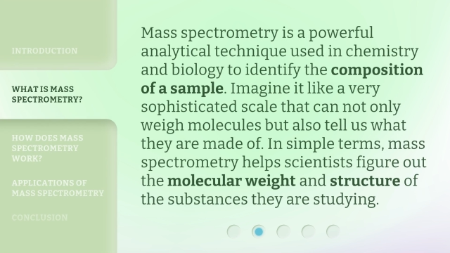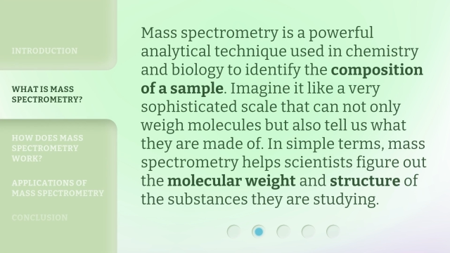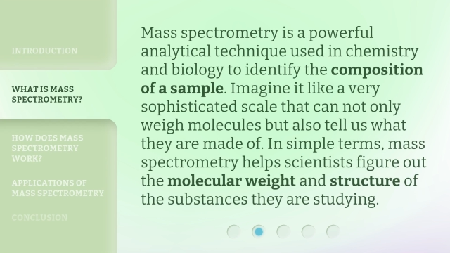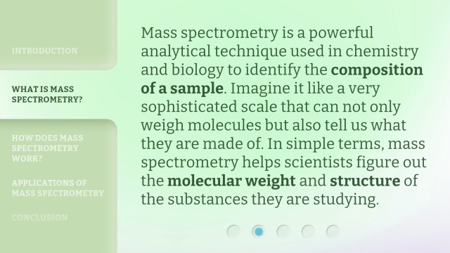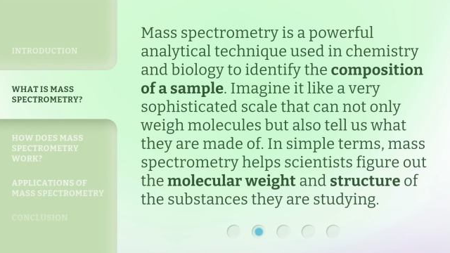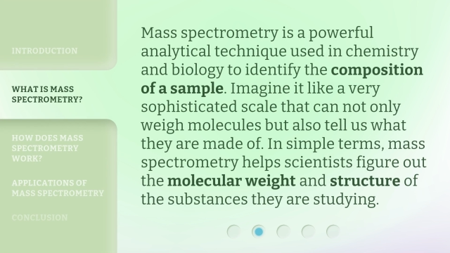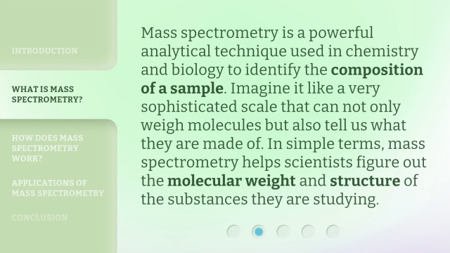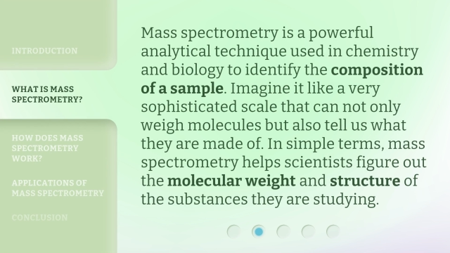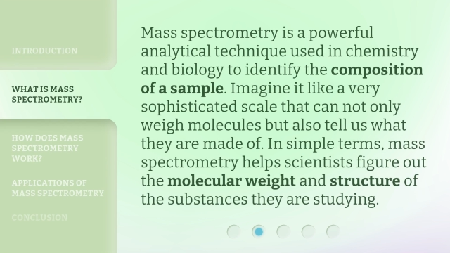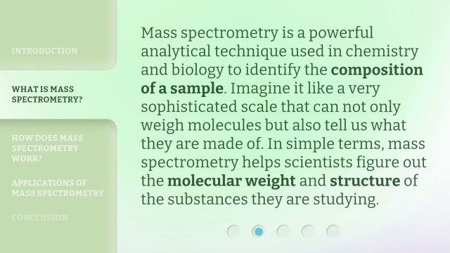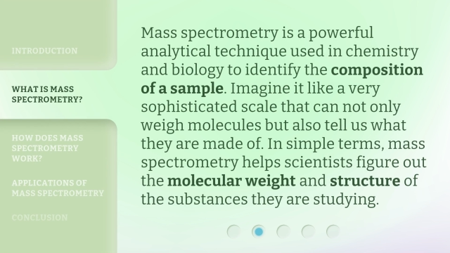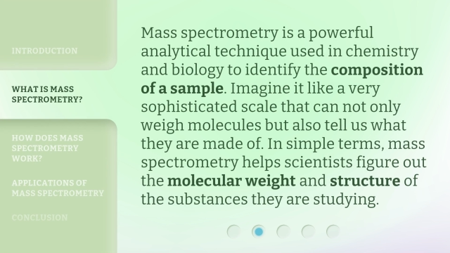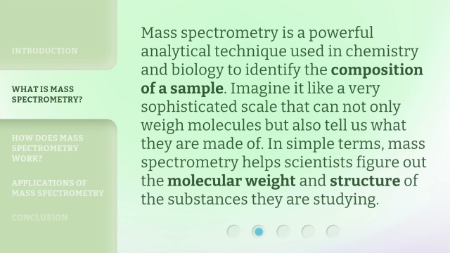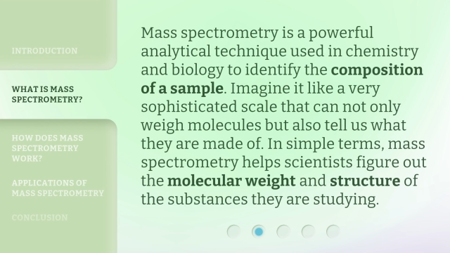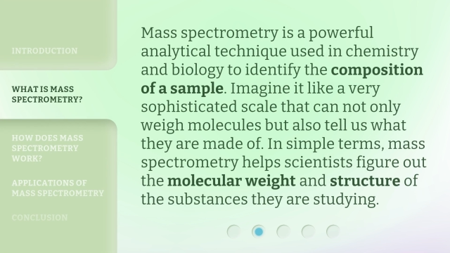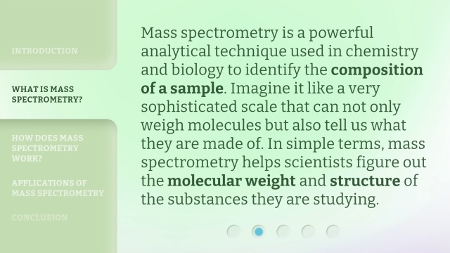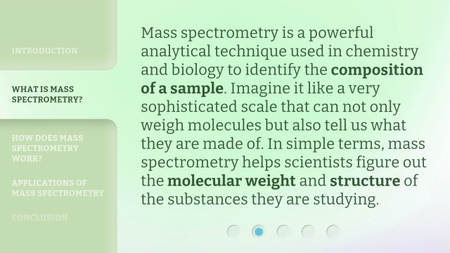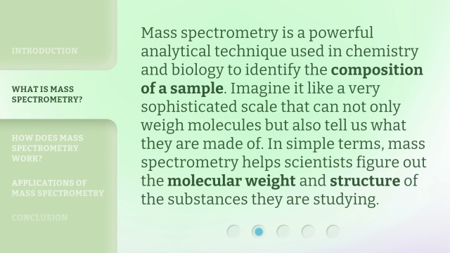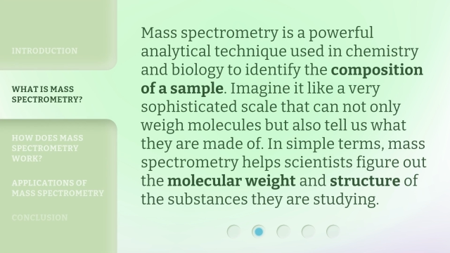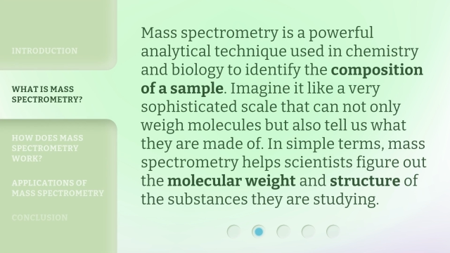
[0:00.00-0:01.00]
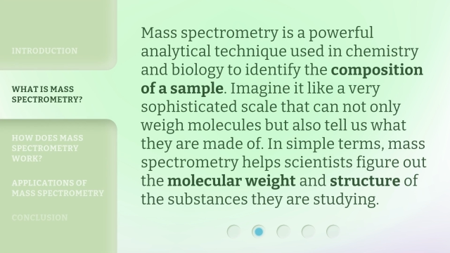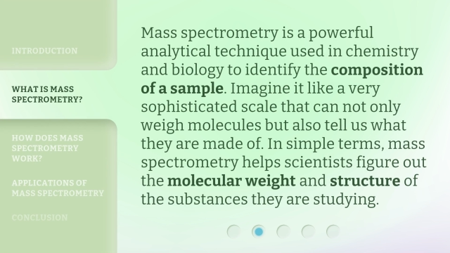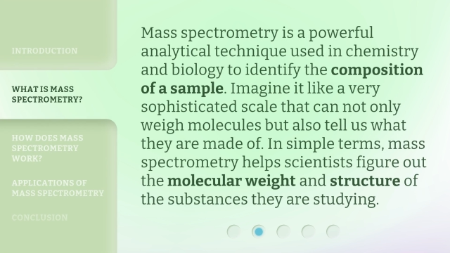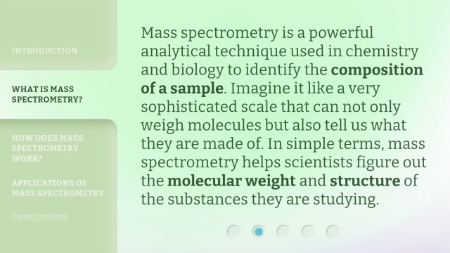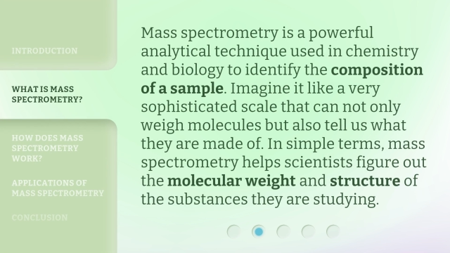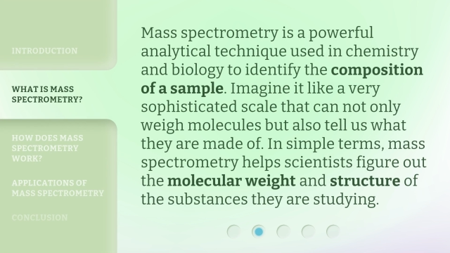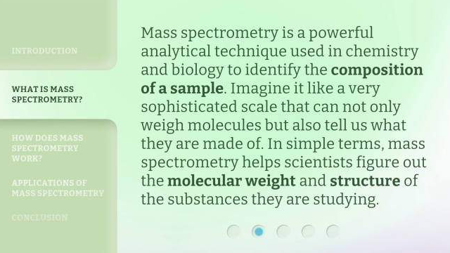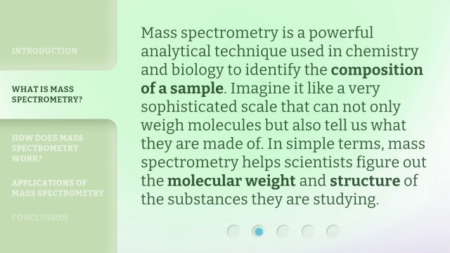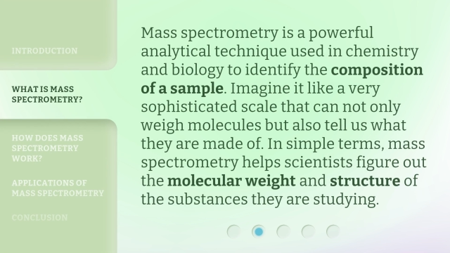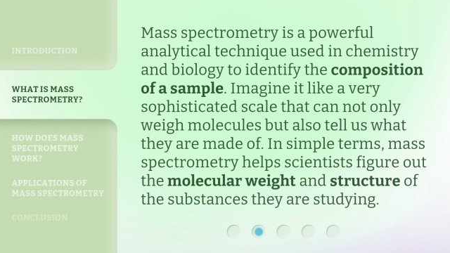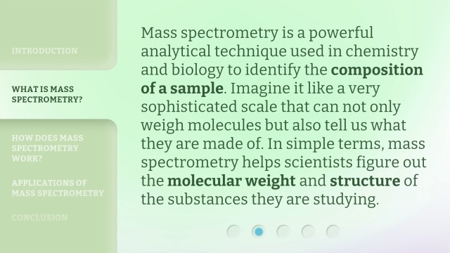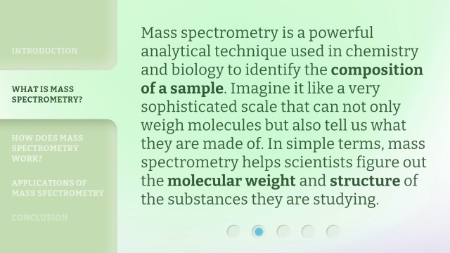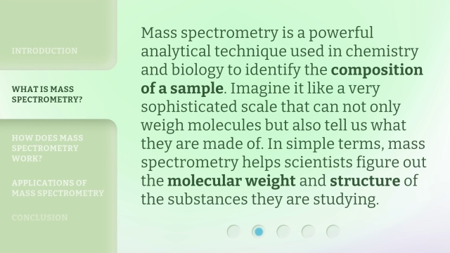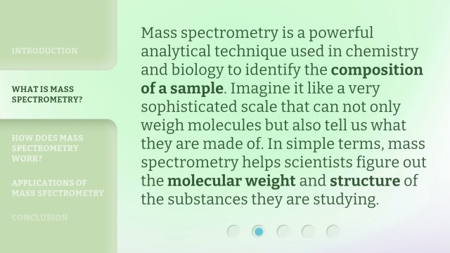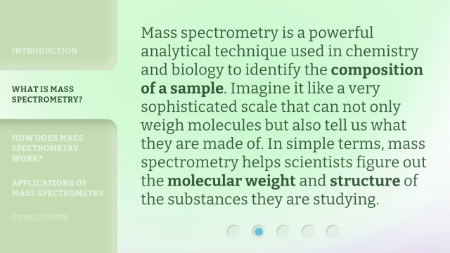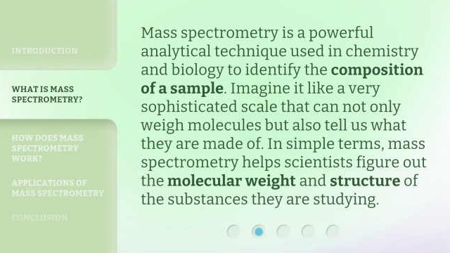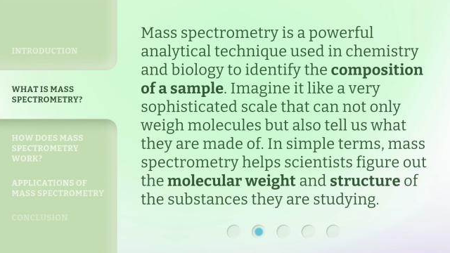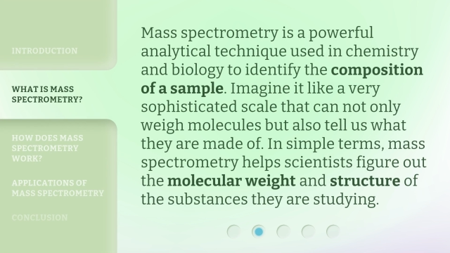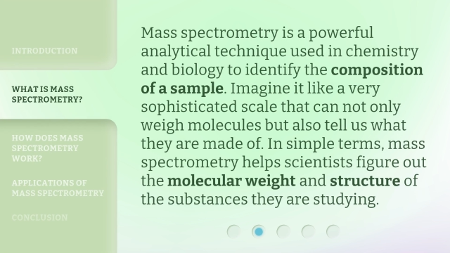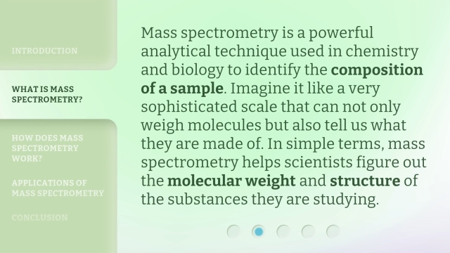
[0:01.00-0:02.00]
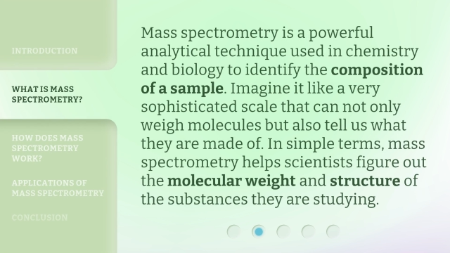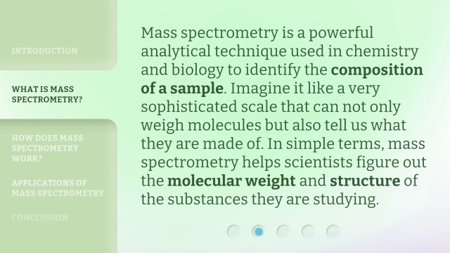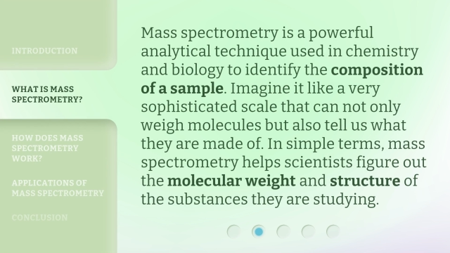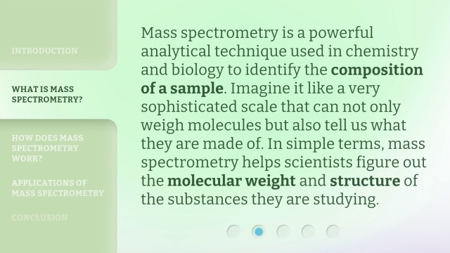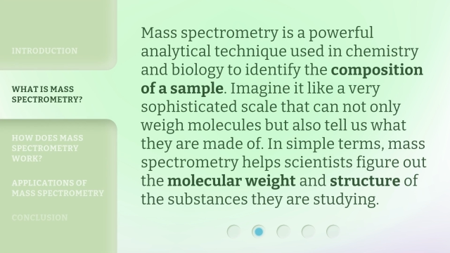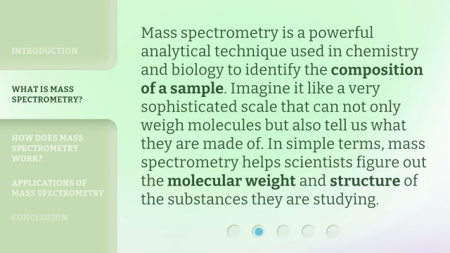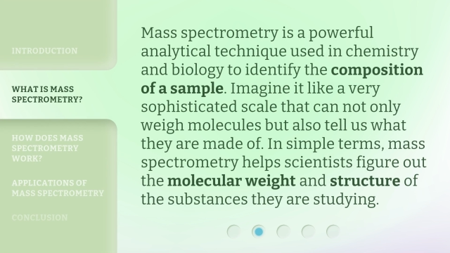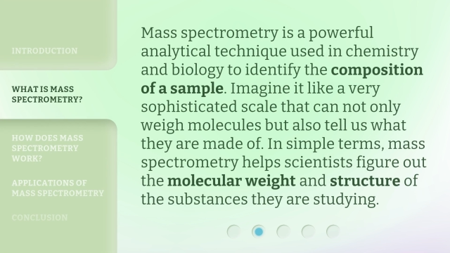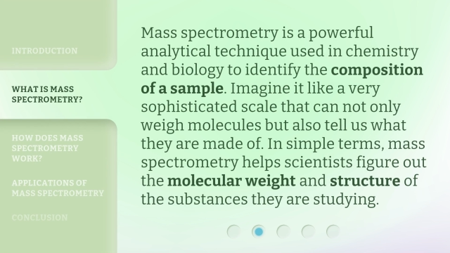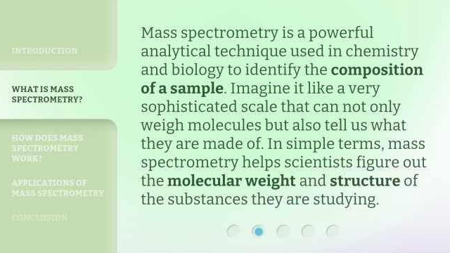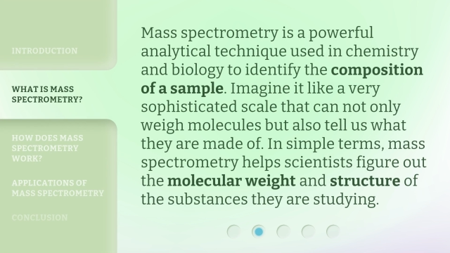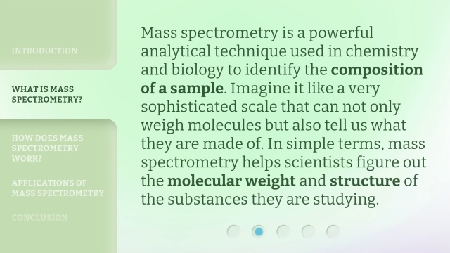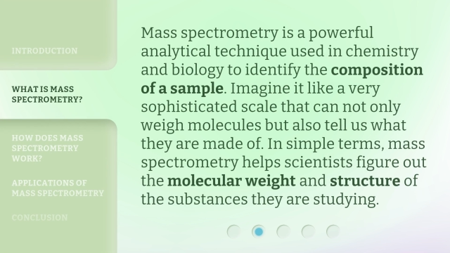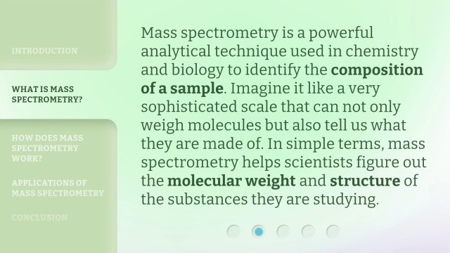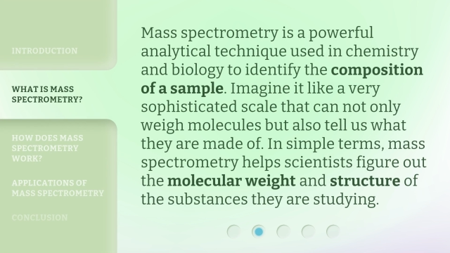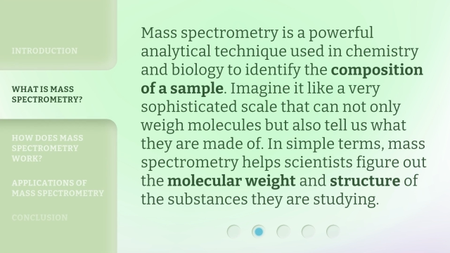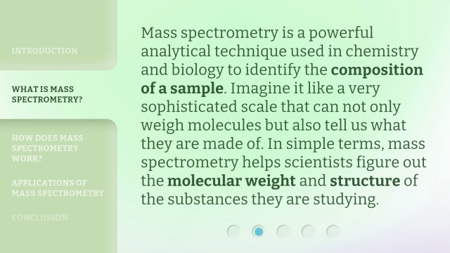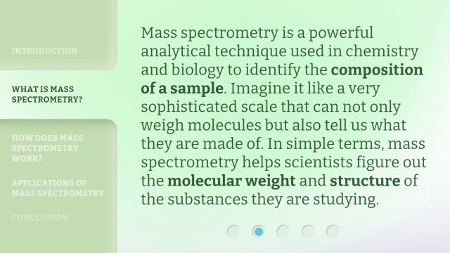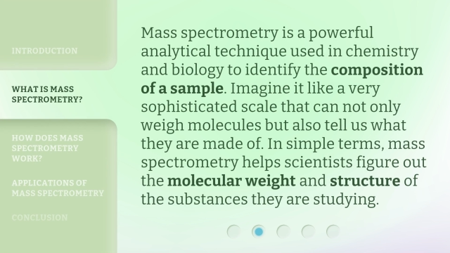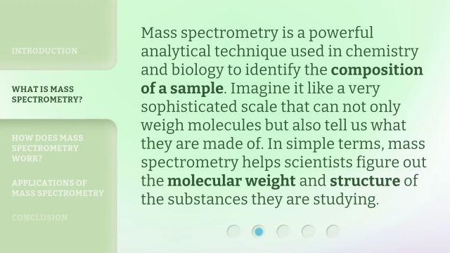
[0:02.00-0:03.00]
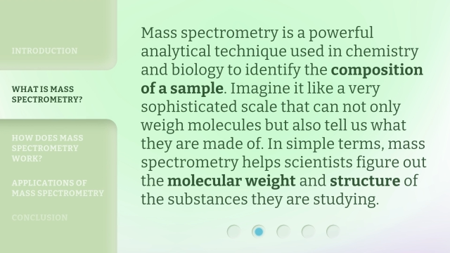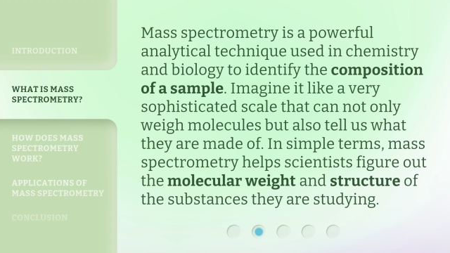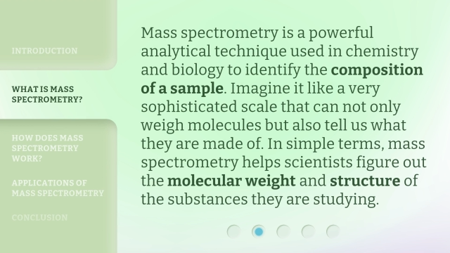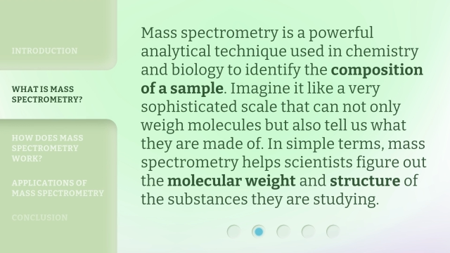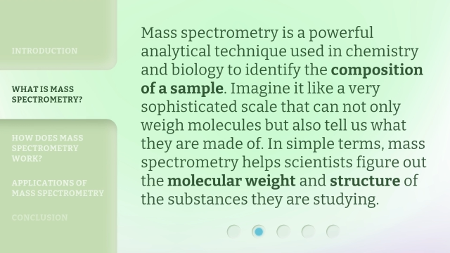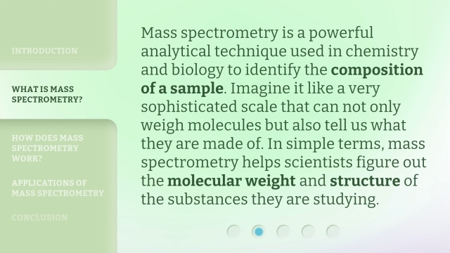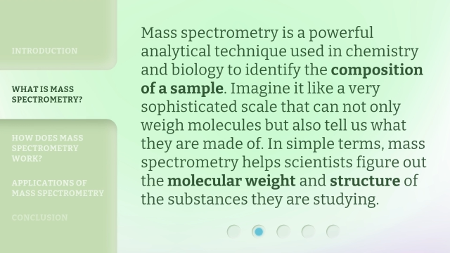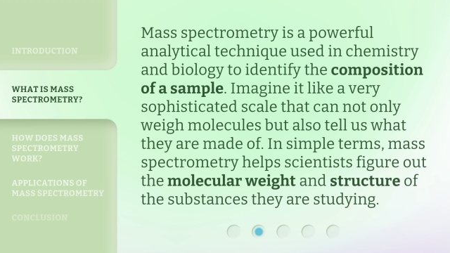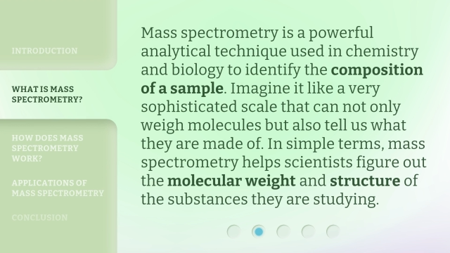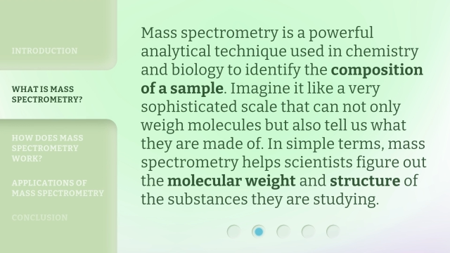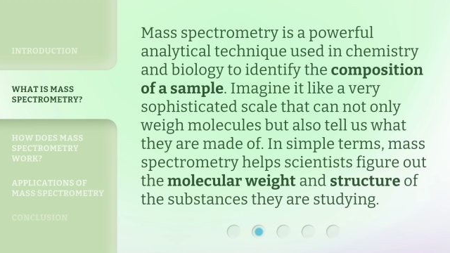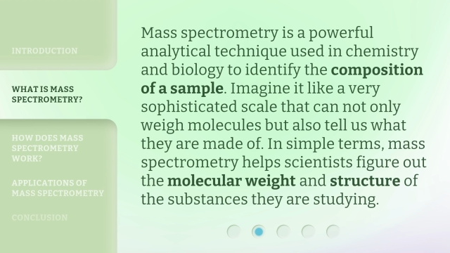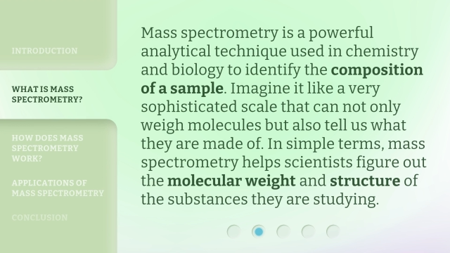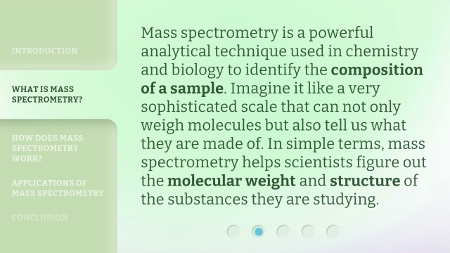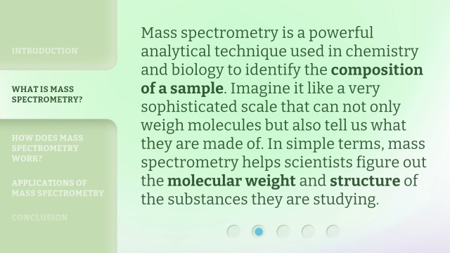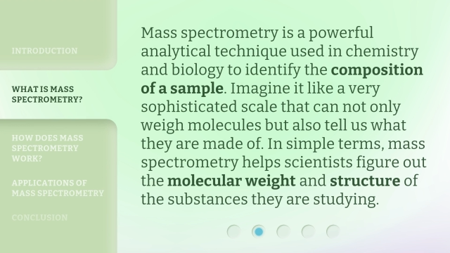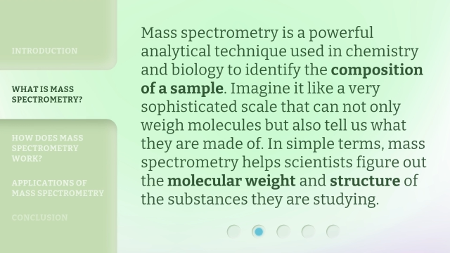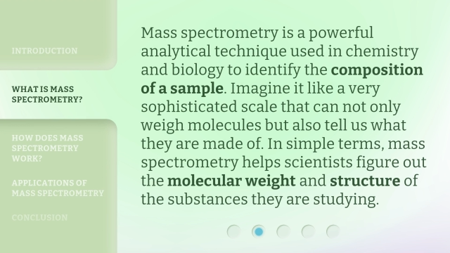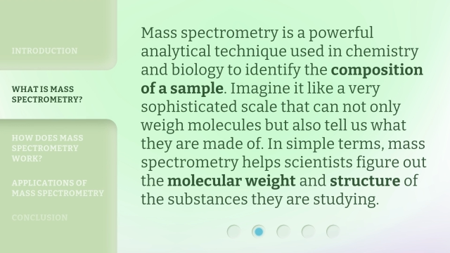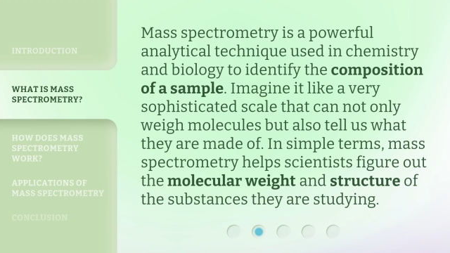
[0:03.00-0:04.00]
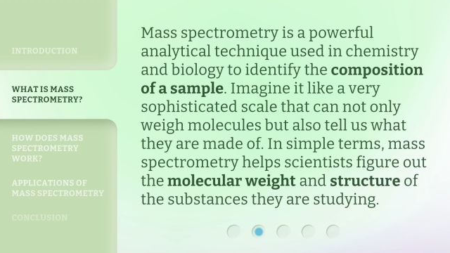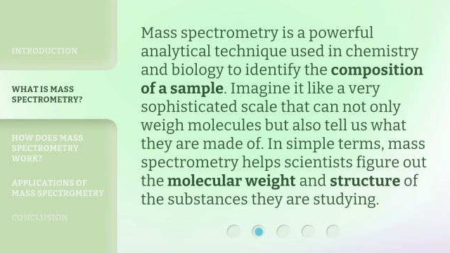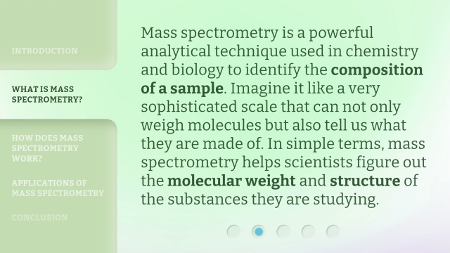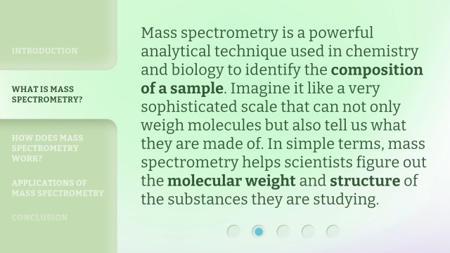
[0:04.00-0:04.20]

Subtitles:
[unreadable: no face in view]